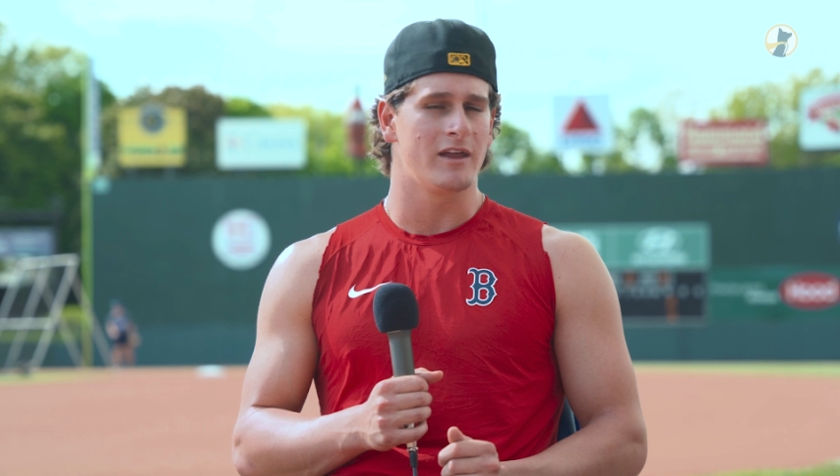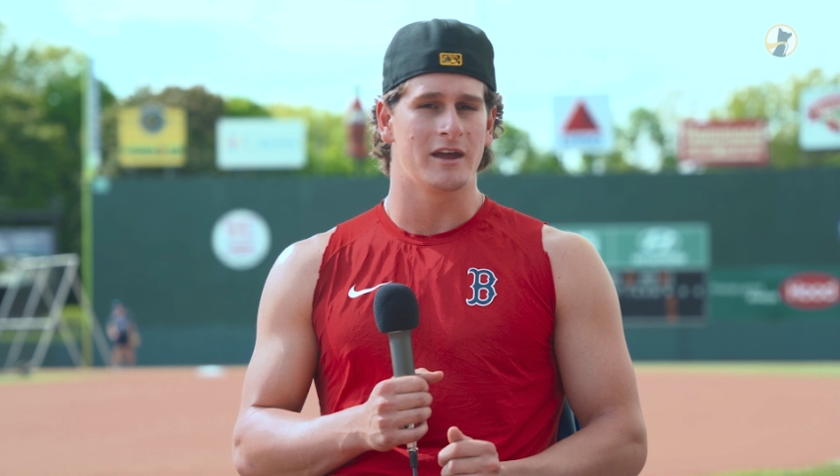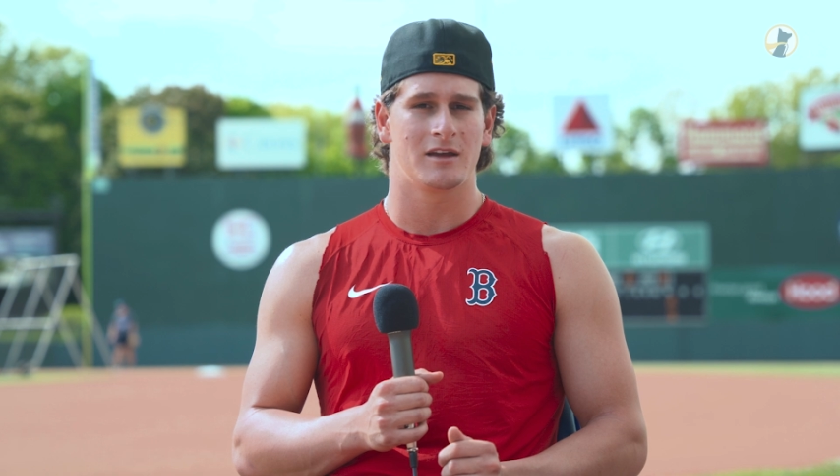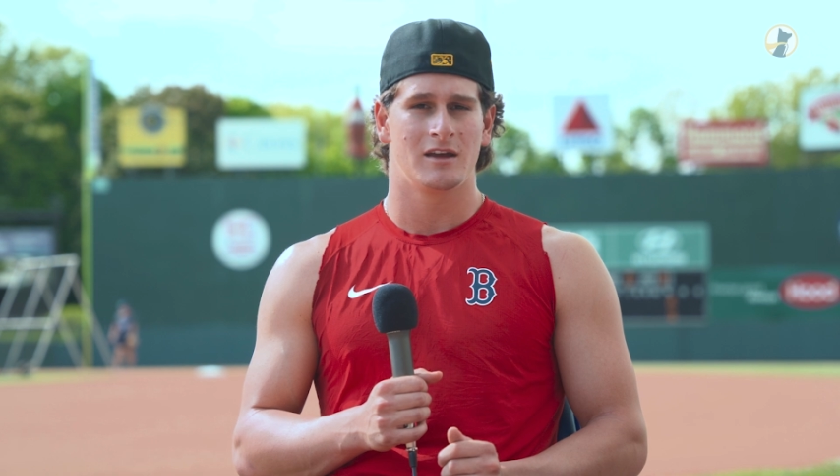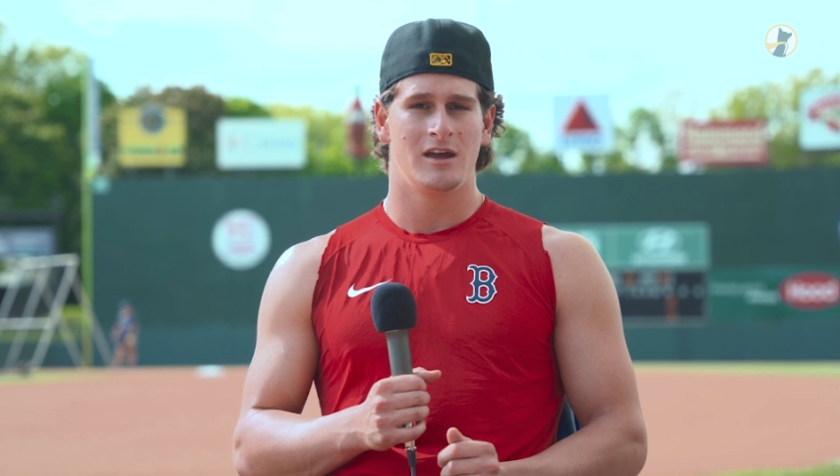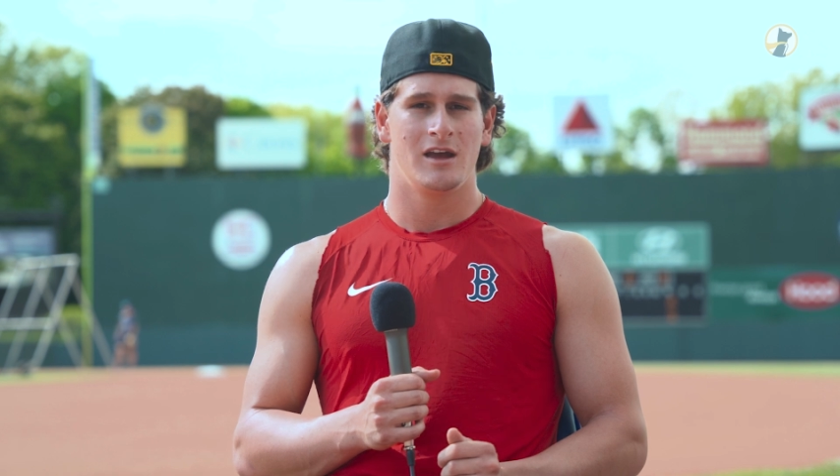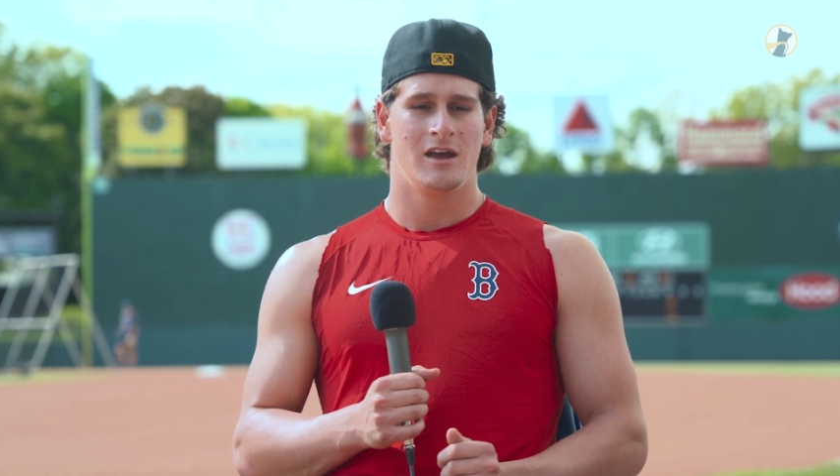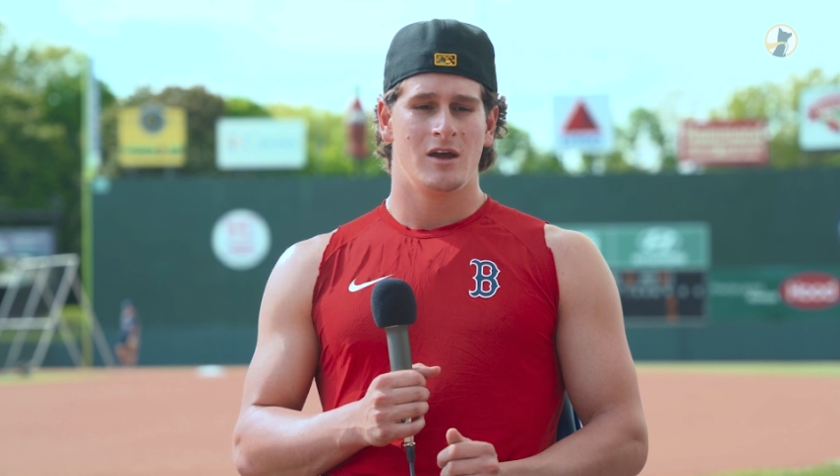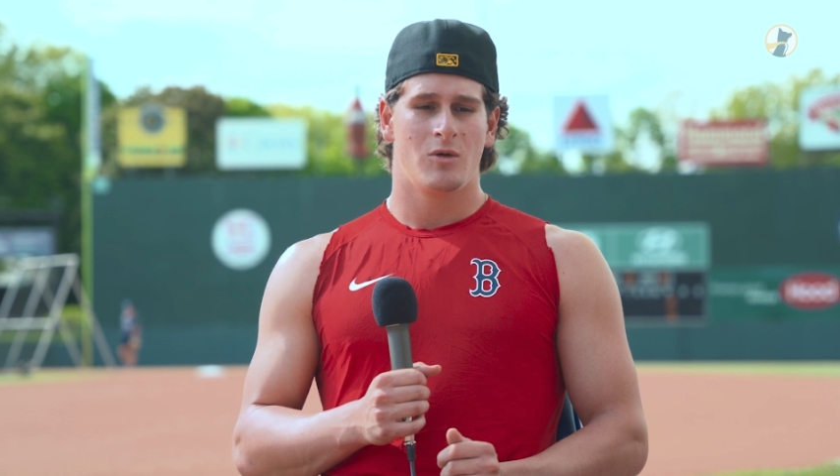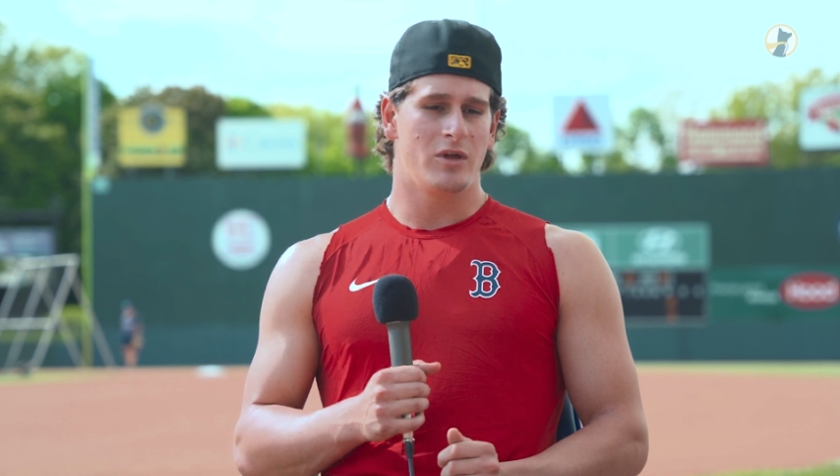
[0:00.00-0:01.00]

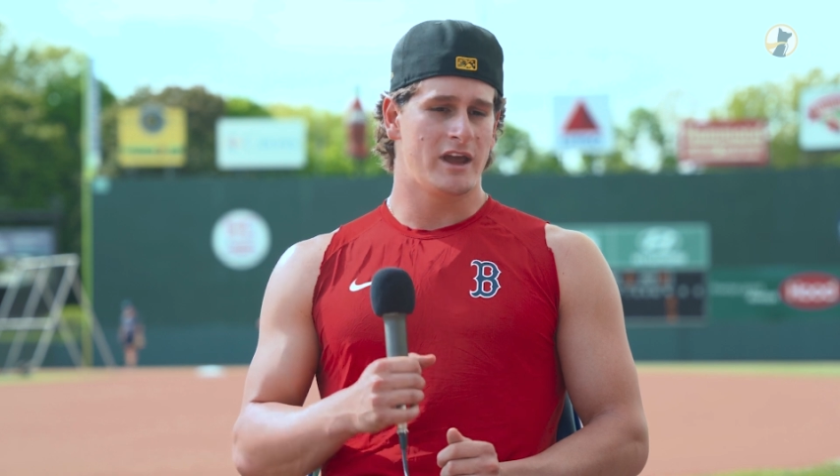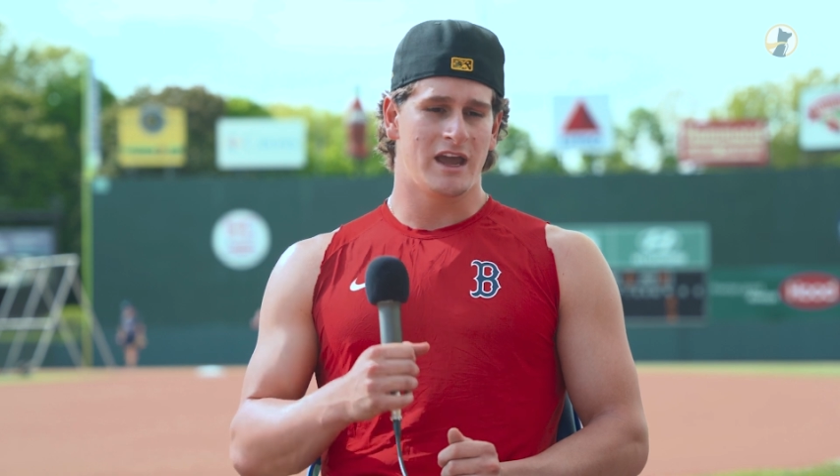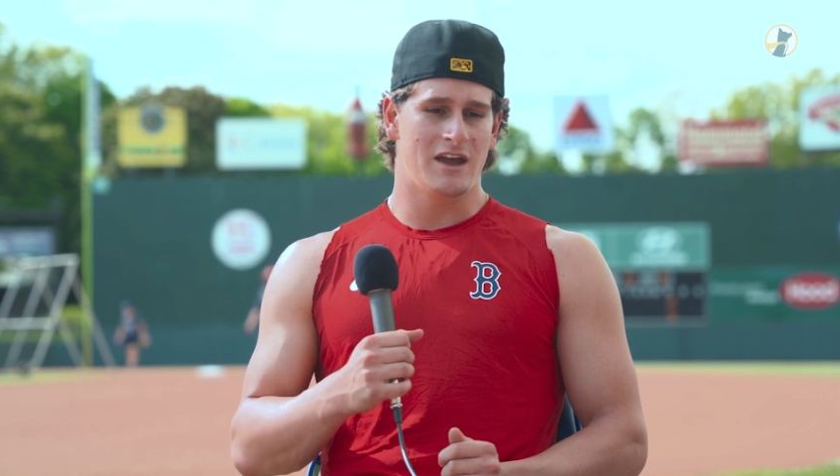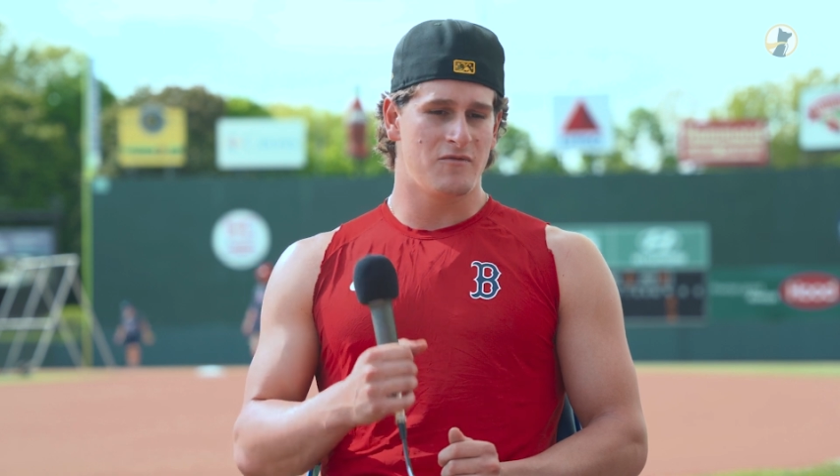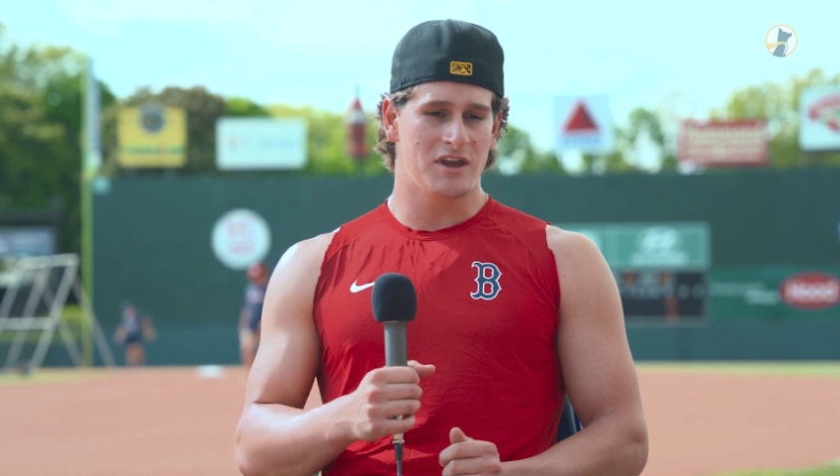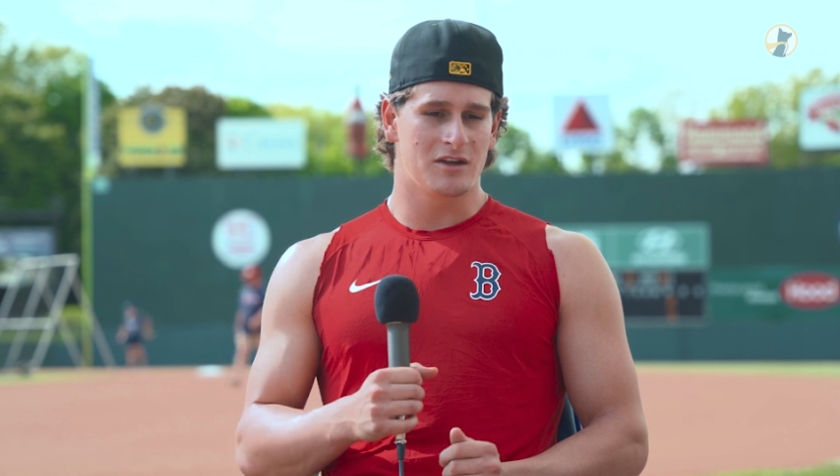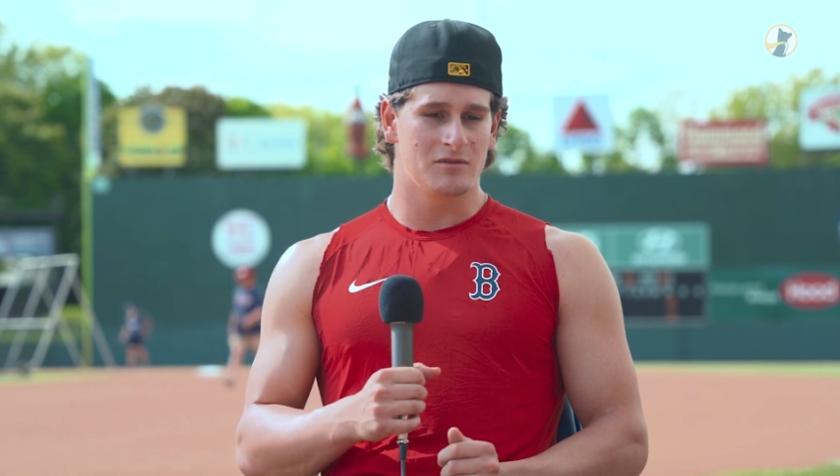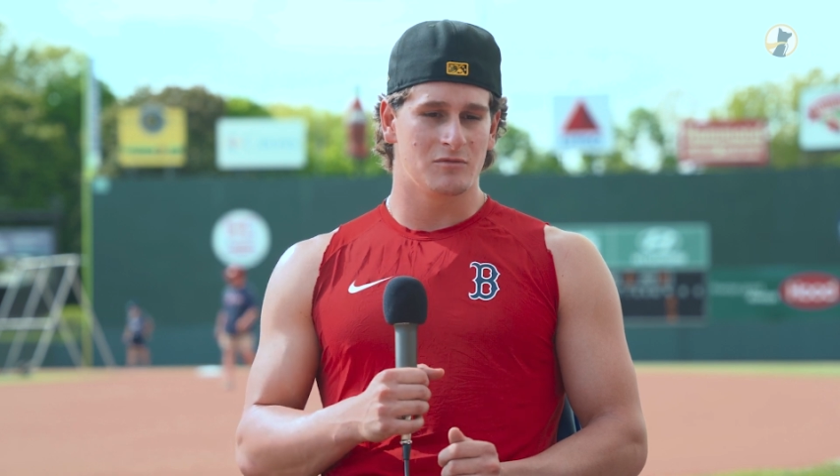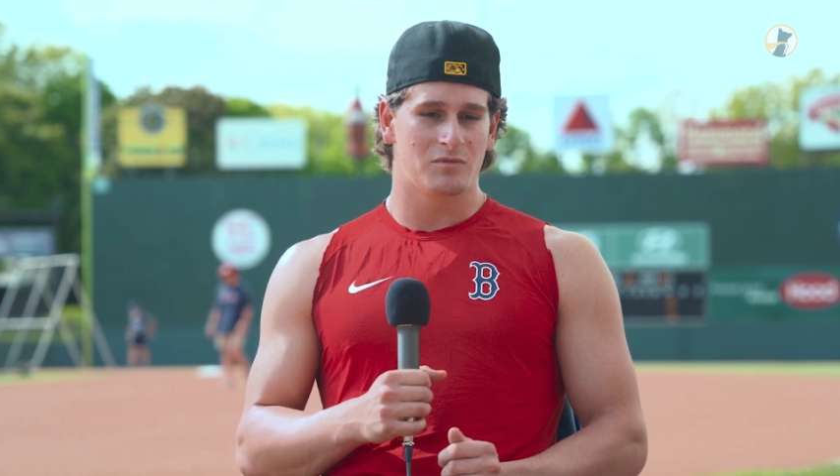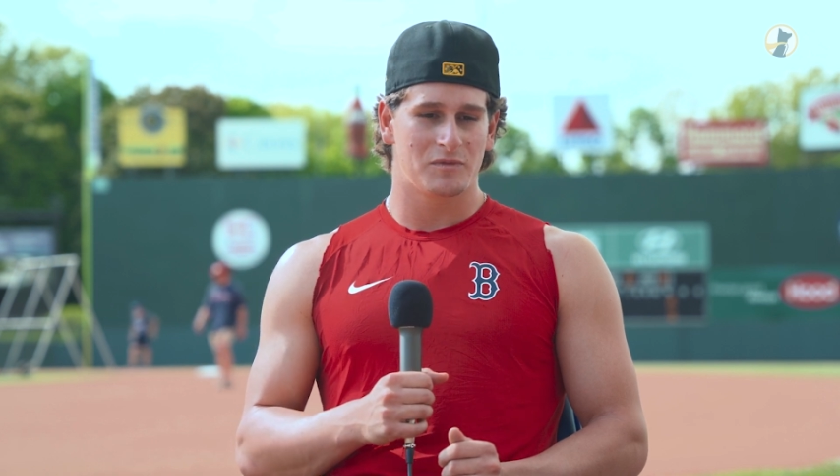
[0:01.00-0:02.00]
we're like, hey, if we
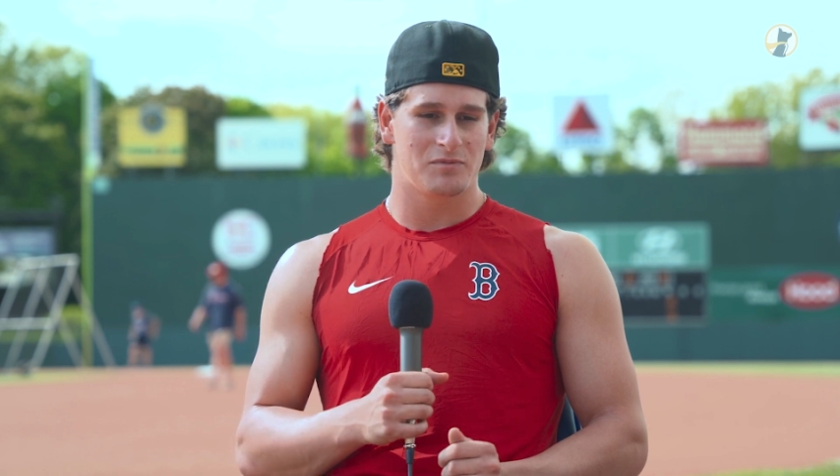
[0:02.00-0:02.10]
can